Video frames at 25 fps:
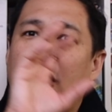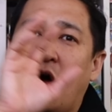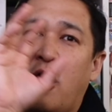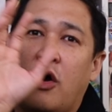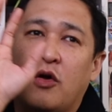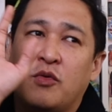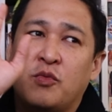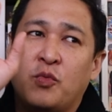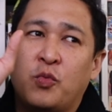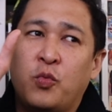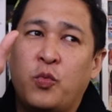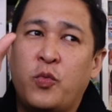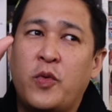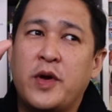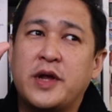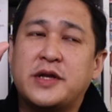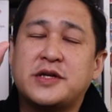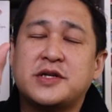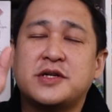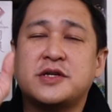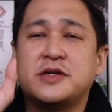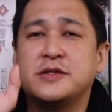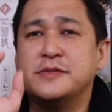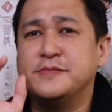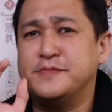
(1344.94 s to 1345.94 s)
on
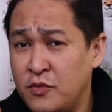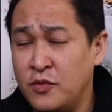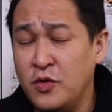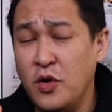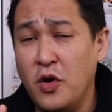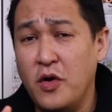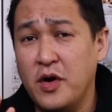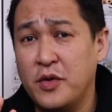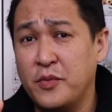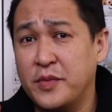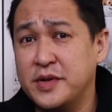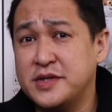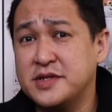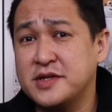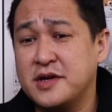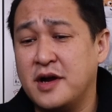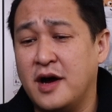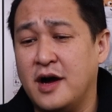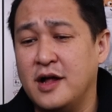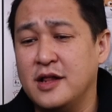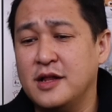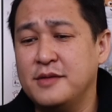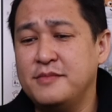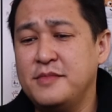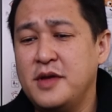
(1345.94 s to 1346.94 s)
which row and which
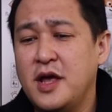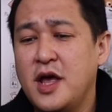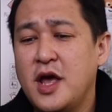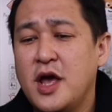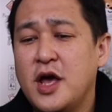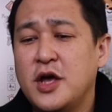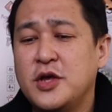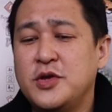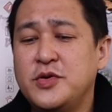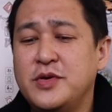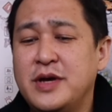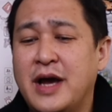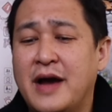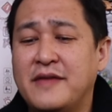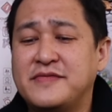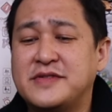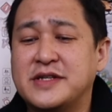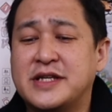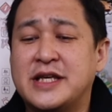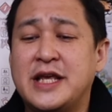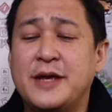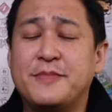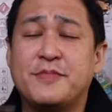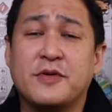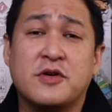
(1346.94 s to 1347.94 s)
column, you have to
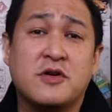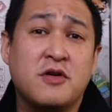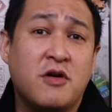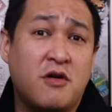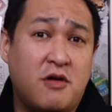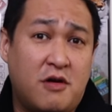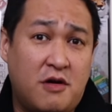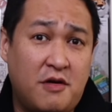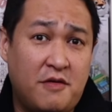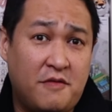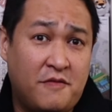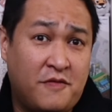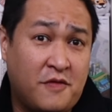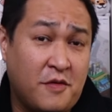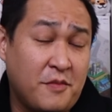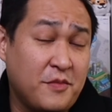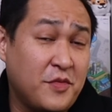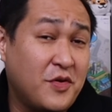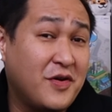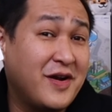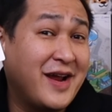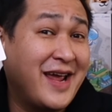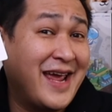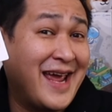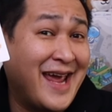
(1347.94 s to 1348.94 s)
keep a card from
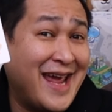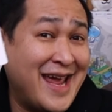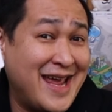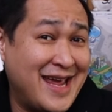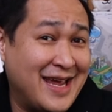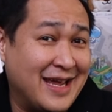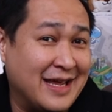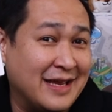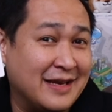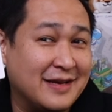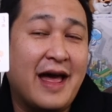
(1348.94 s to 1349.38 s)
your hand,